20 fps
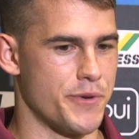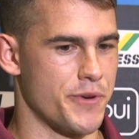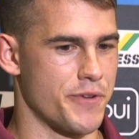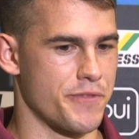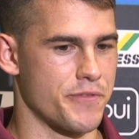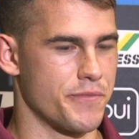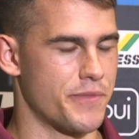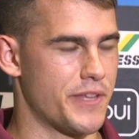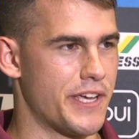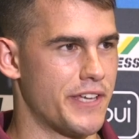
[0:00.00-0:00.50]

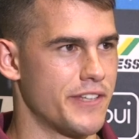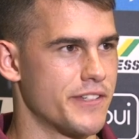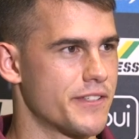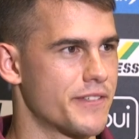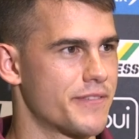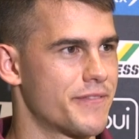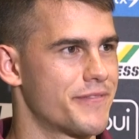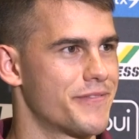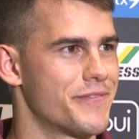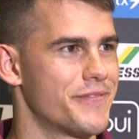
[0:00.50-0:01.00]
building from there,
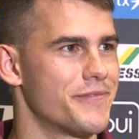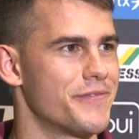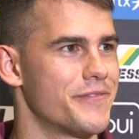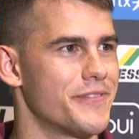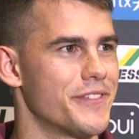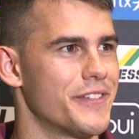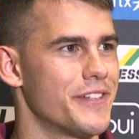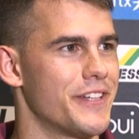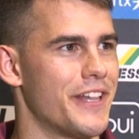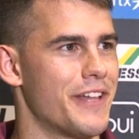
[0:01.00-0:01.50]
just
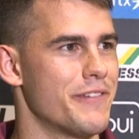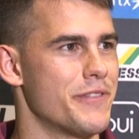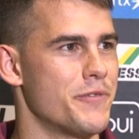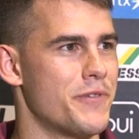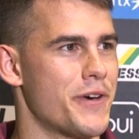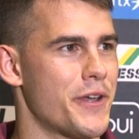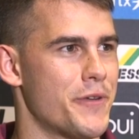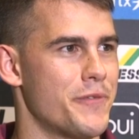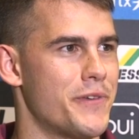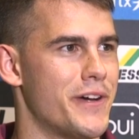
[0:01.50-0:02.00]
love the
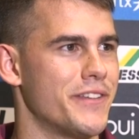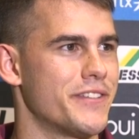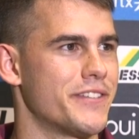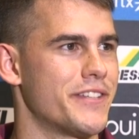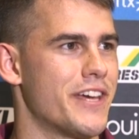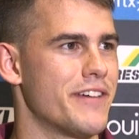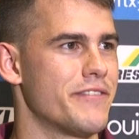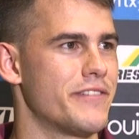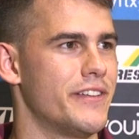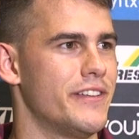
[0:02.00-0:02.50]
one-on-one
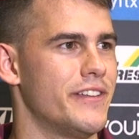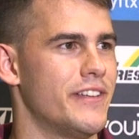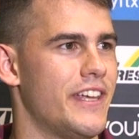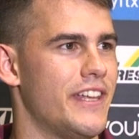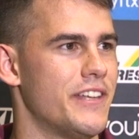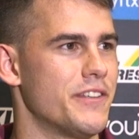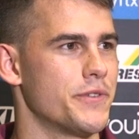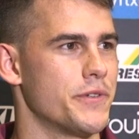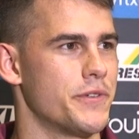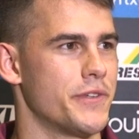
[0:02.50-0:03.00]
stuff
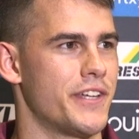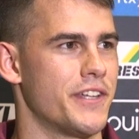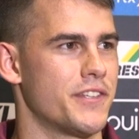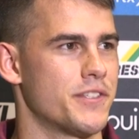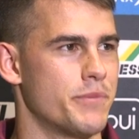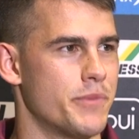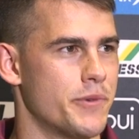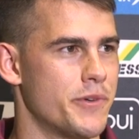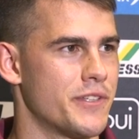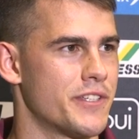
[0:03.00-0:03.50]
and sort of gets
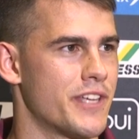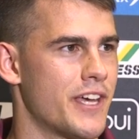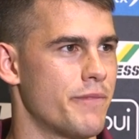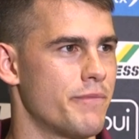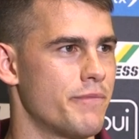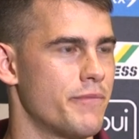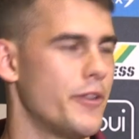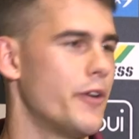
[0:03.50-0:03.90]
the boys up.